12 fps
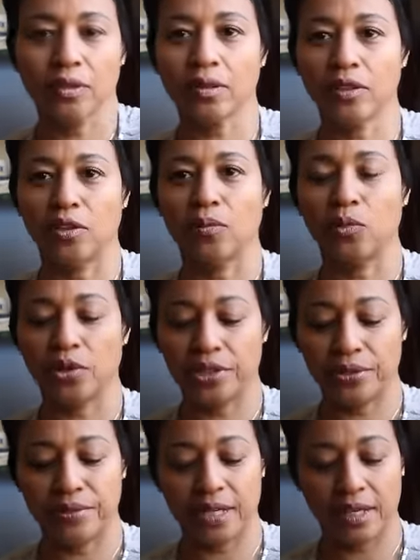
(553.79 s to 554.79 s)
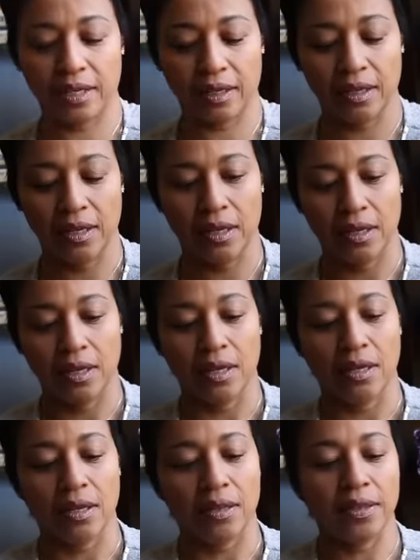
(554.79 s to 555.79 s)
you know, more unique
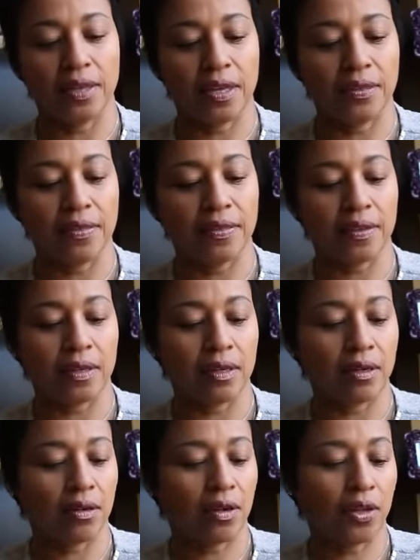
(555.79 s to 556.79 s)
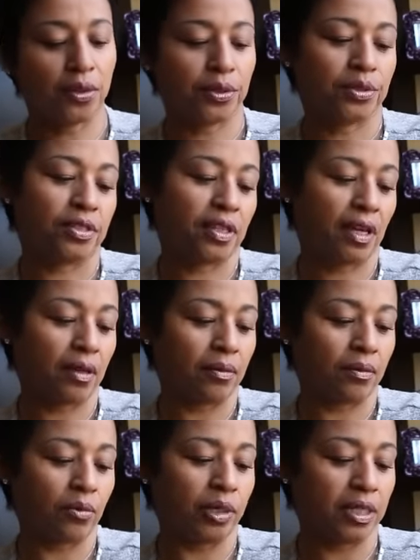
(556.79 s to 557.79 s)
than the others that
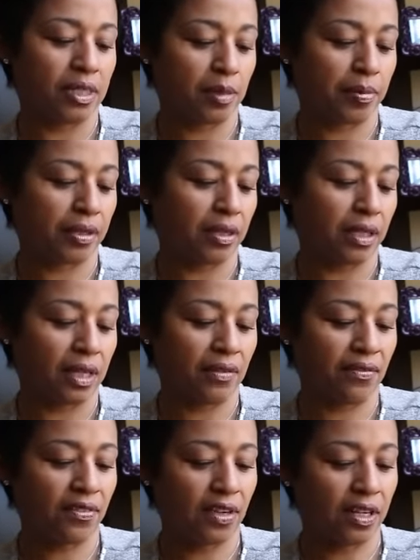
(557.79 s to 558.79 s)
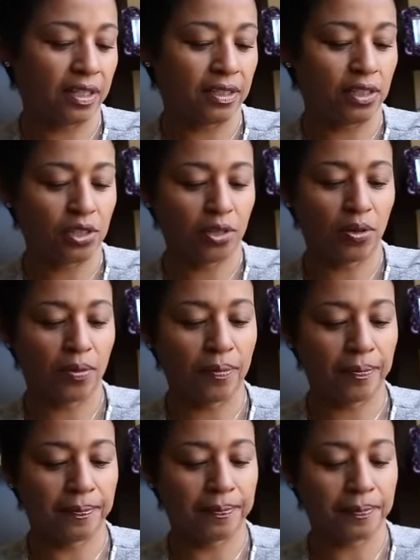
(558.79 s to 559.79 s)
we typically can find. So